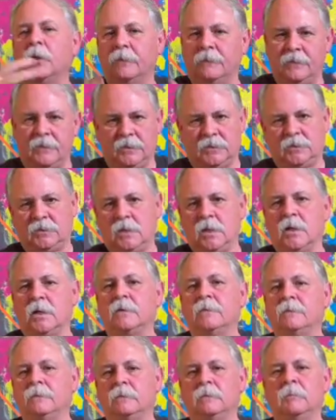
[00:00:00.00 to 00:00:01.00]
of these kind
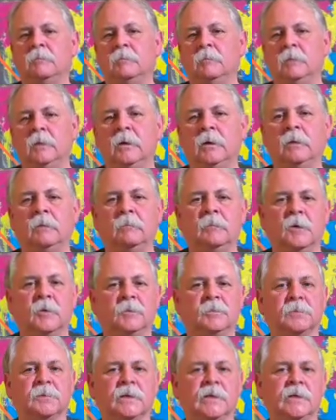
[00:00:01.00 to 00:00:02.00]
of
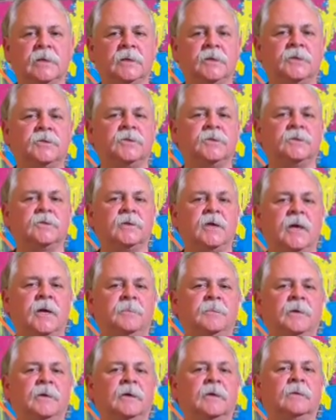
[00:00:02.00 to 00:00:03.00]
multiple conditions
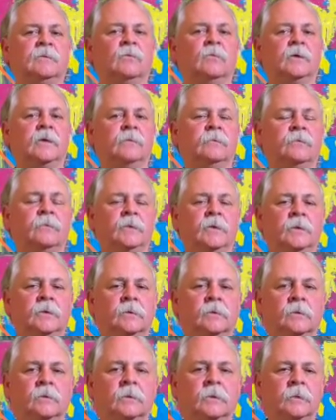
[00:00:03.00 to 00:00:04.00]
happening in one field.